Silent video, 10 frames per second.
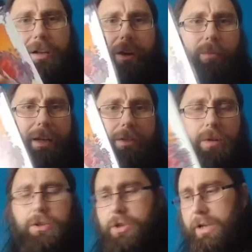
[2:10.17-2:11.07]
can't wait to
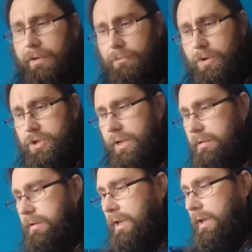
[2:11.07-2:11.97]
watch. I haven't watched it.
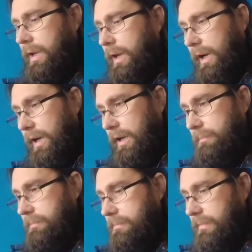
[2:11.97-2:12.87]

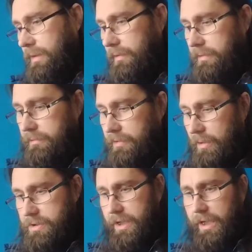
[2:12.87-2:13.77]
That
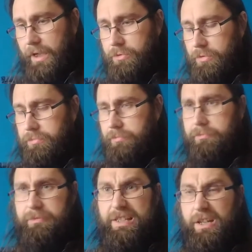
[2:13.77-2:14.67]
was the only actual
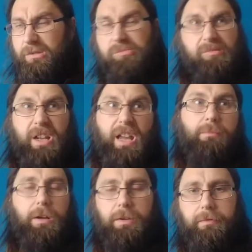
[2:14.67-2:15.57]
video game,
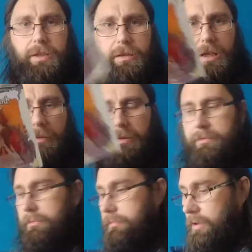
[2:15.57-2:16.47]
well, not video game,
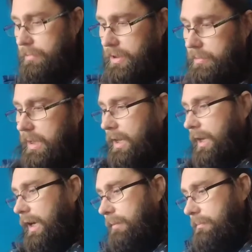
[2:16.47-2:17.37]
film pickup.
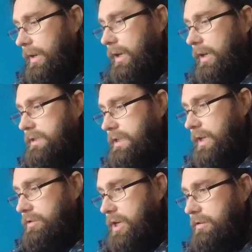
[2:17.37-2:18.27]
I did
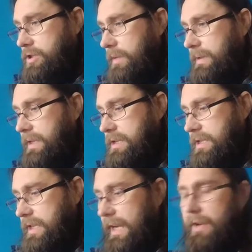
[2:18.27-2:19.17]
go charity shopping
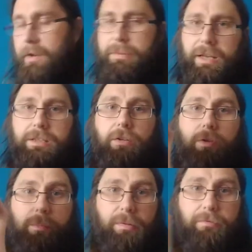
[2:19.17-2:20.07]
yesterday, and I picked
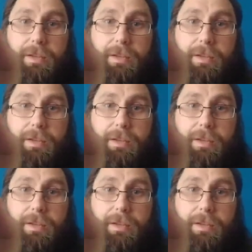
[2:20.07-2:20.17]
up